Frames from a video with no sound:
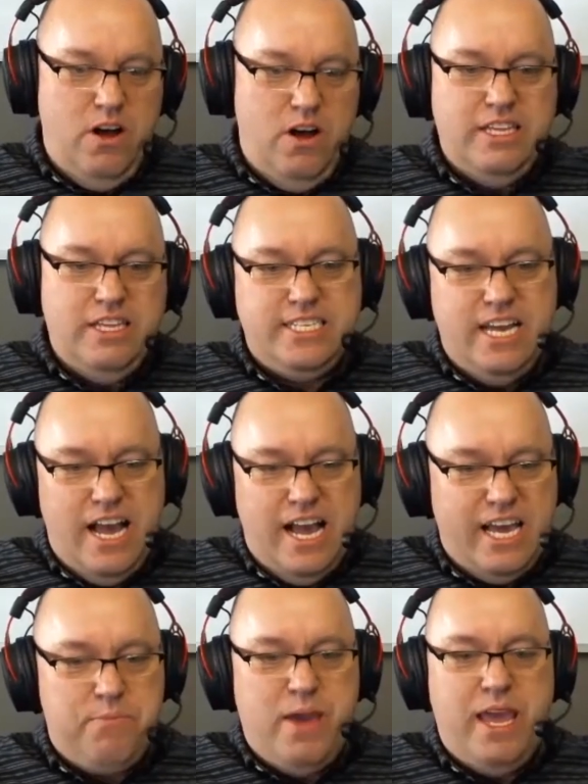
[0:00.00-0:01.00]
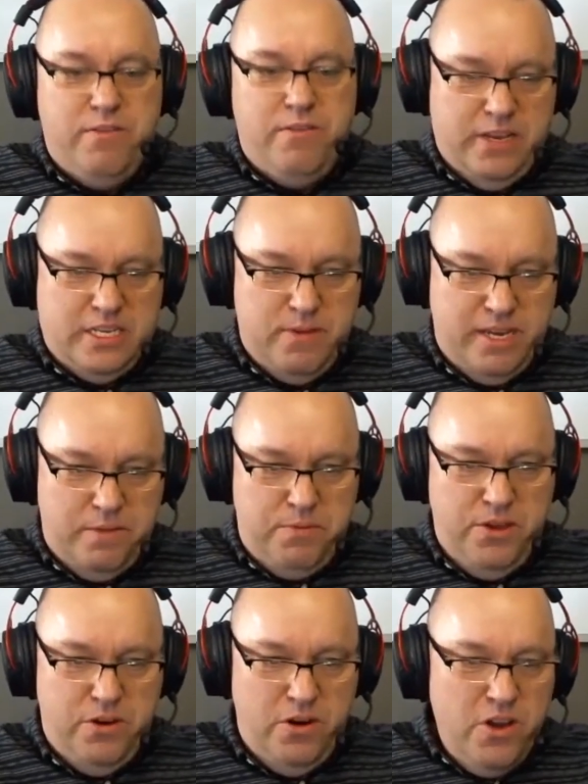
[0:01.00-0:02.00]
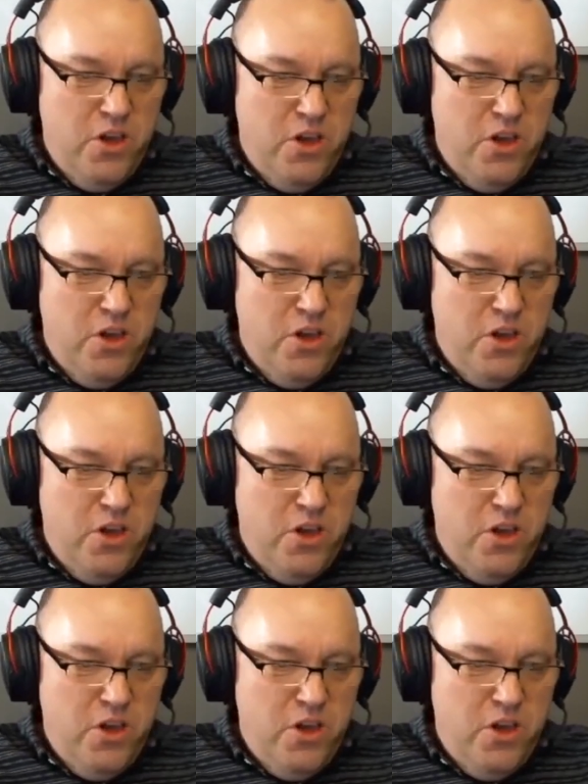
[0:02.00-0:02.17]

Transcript: Oh, this guy, I got to pay him to fix my computer.